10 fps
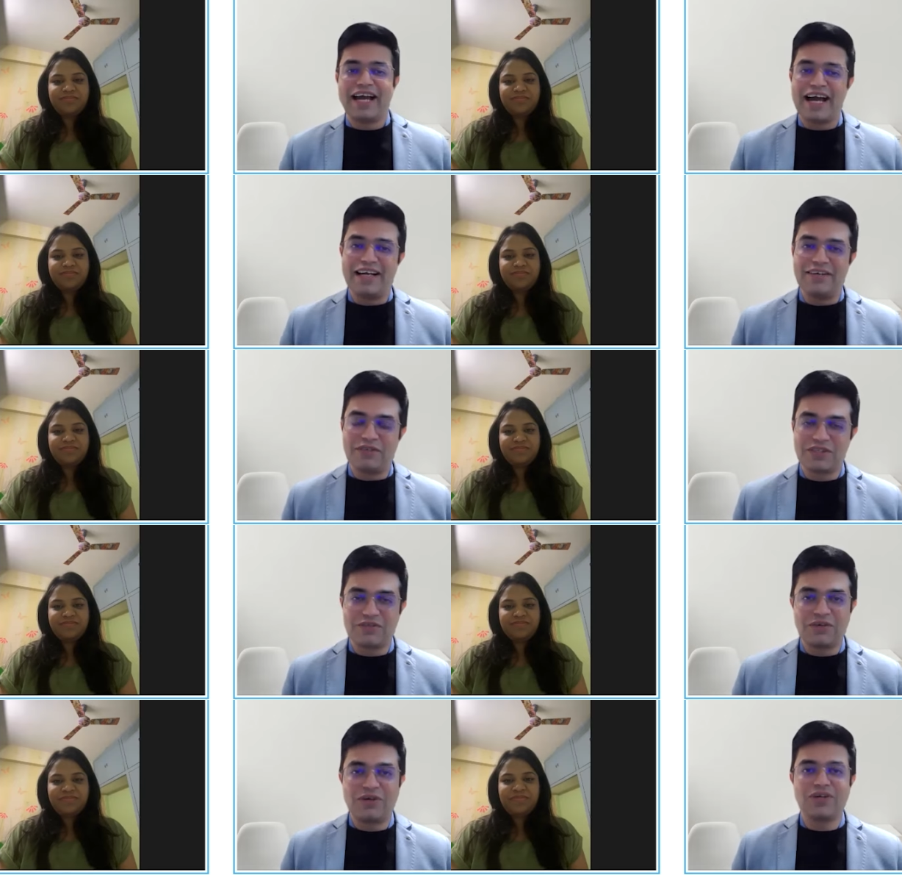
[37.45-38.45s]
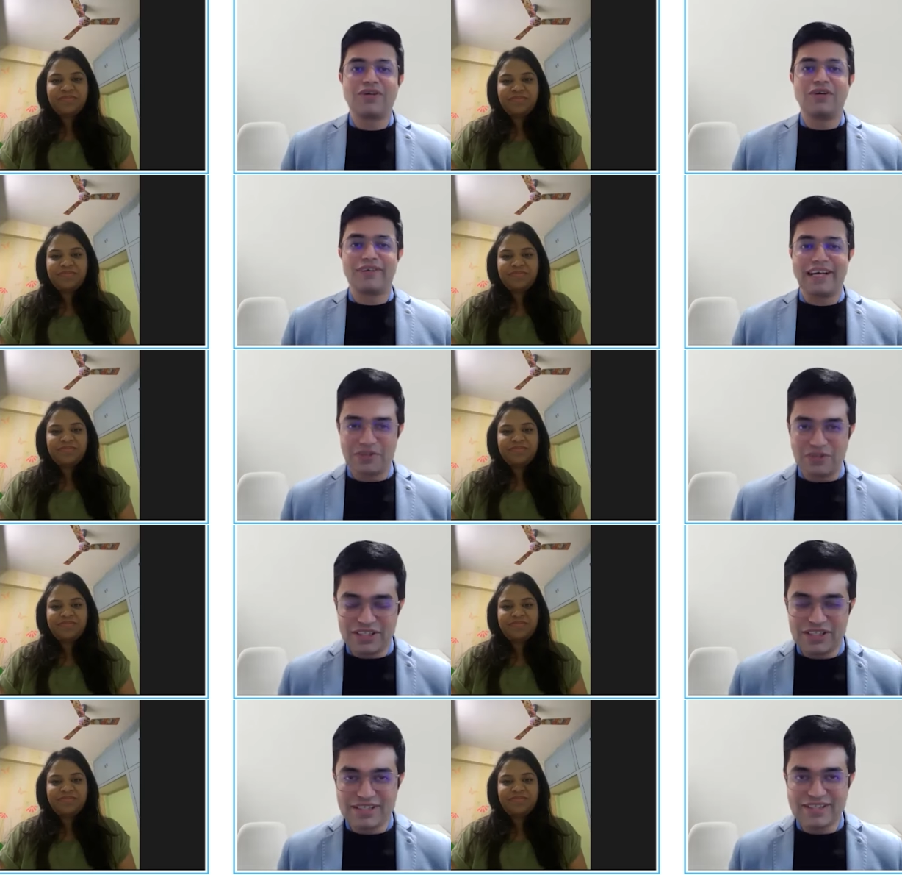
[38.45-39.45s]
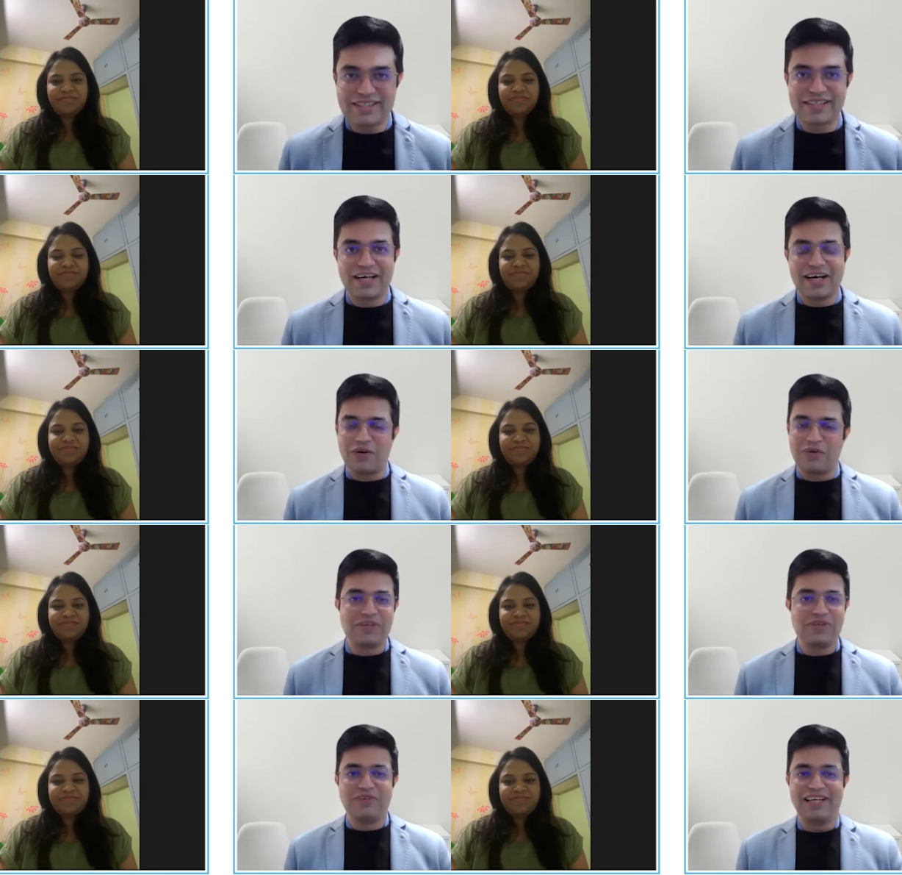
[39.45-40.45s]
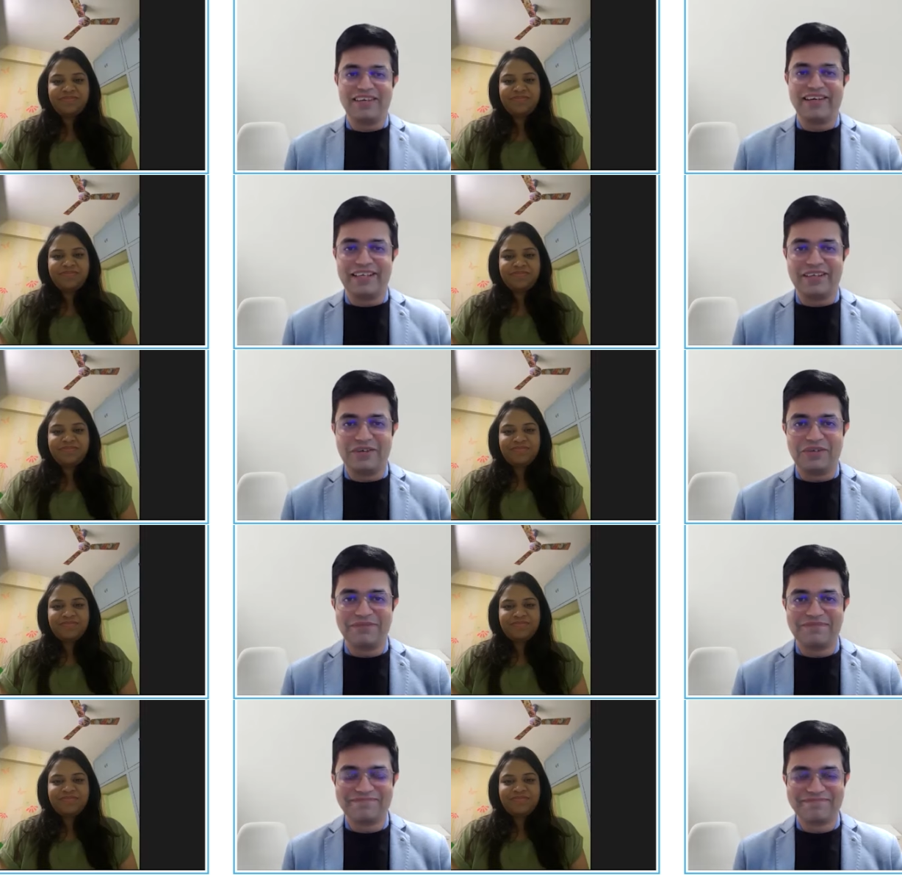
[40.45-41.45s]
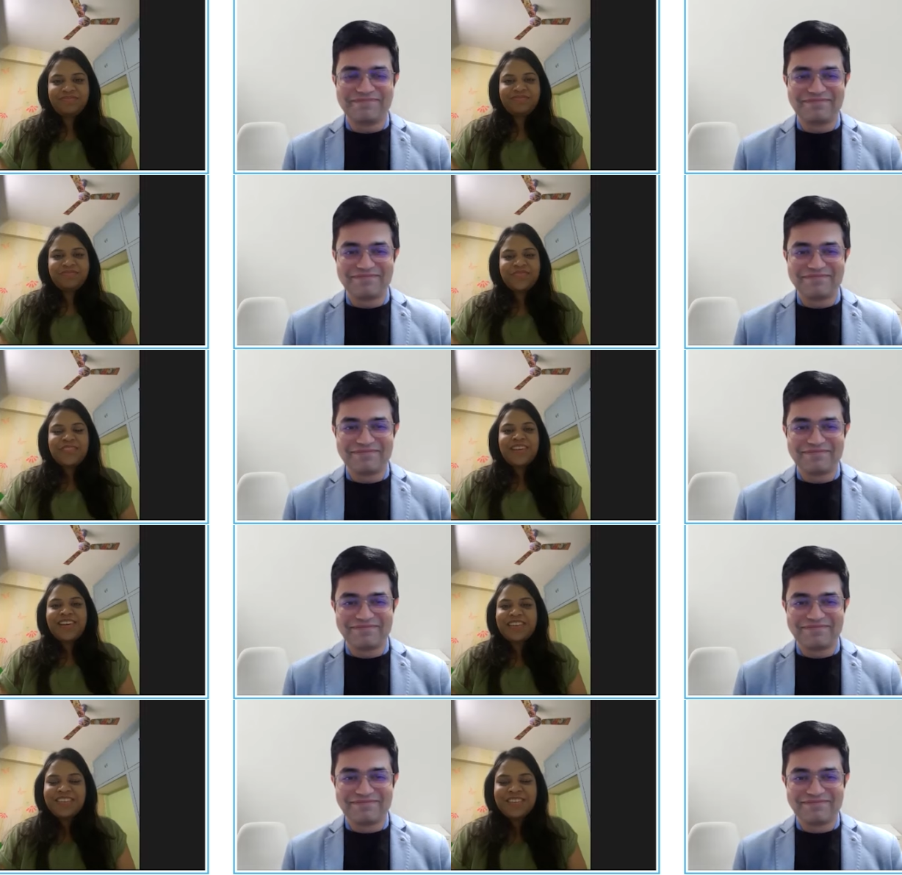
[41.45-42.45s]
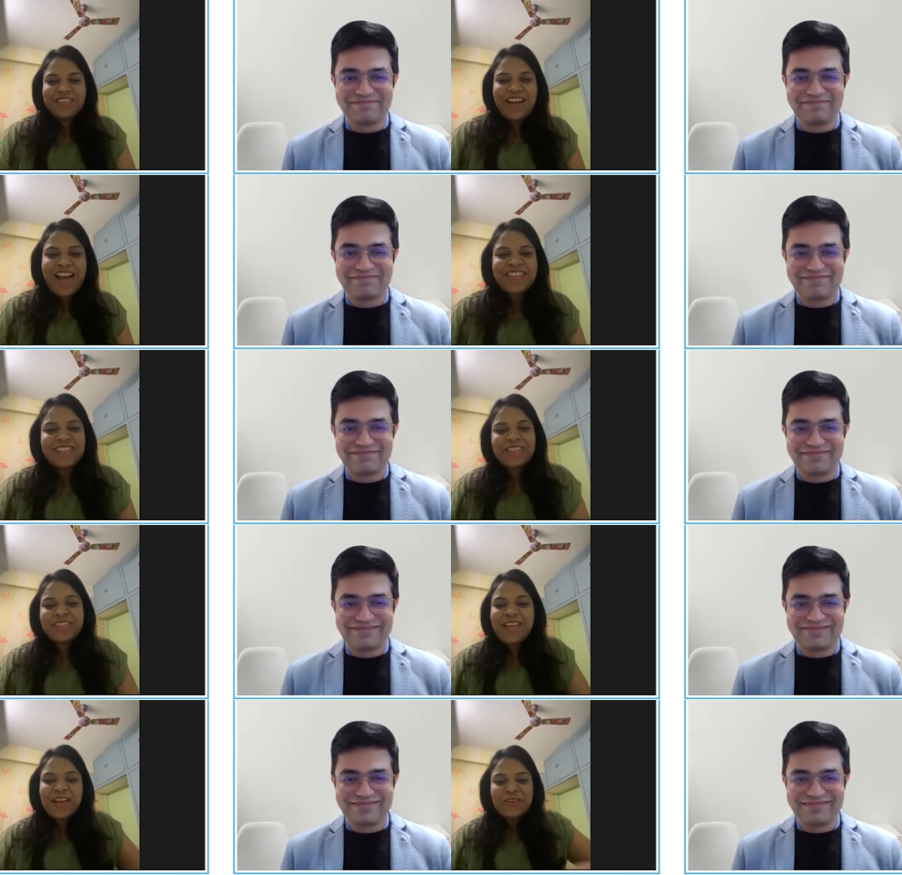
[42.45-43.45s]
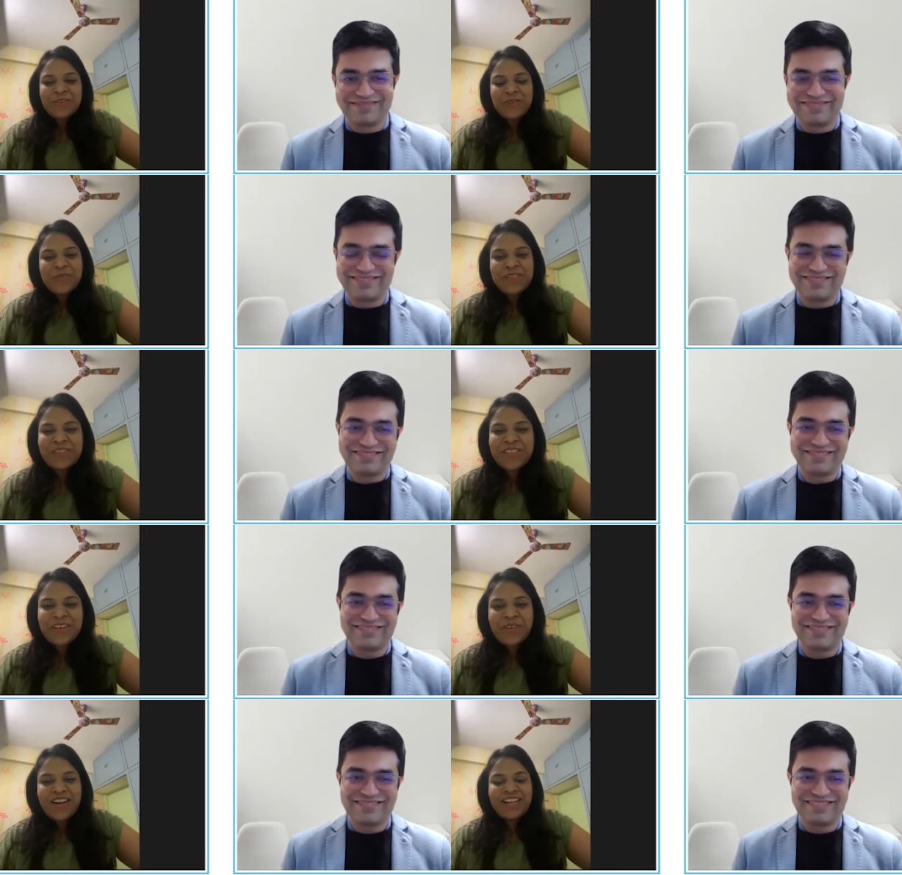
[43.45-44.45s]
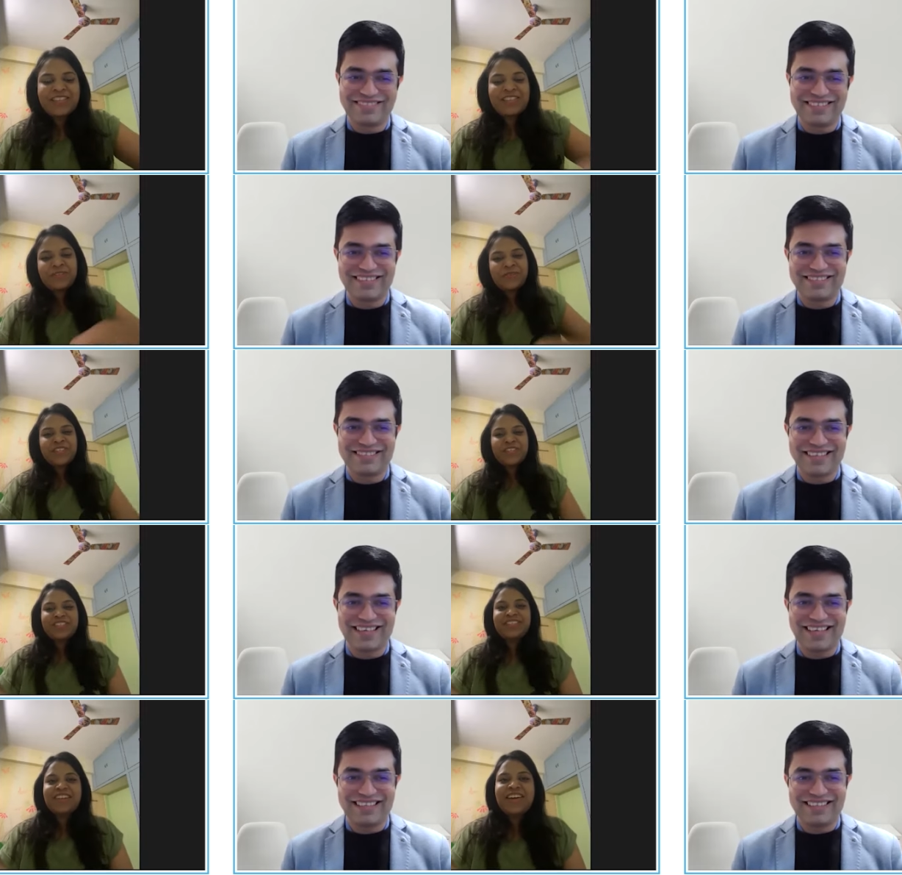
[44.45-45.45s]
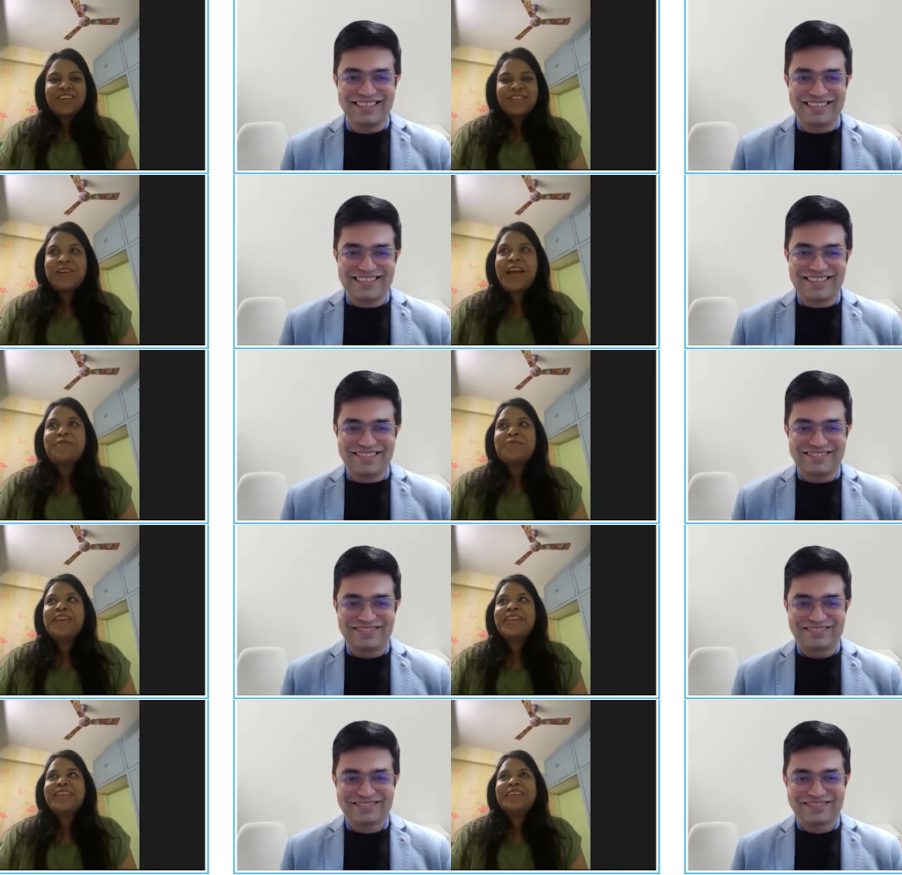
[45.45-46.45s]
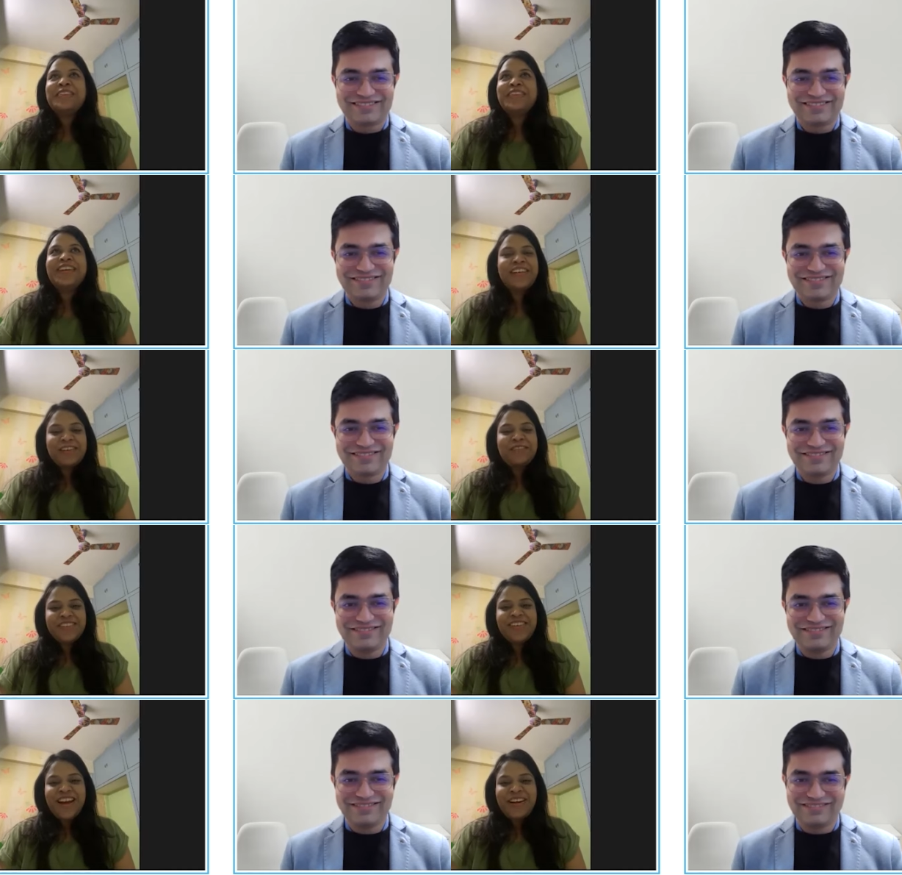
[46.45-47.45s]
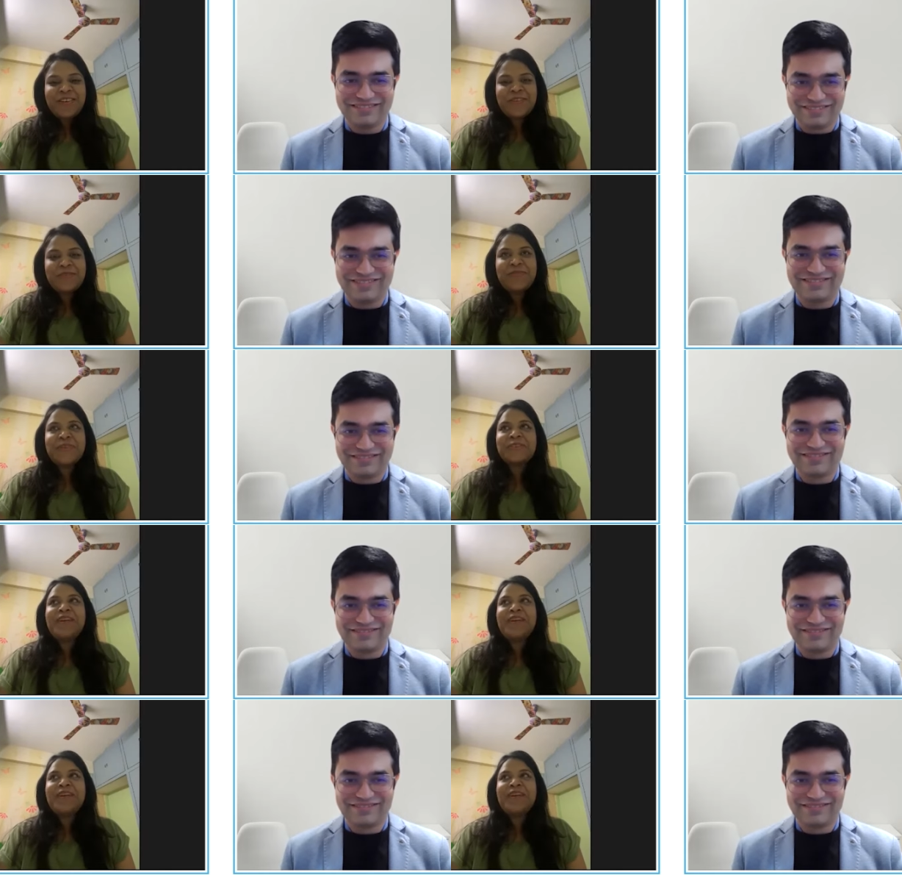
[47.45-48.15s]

Speaker 1: And first of all, congratulations. How are you feeling right now?
Speaker 2: Hi, sir. Thank you so much for the congratulations wishes. So I'm very relieved, sir, right now because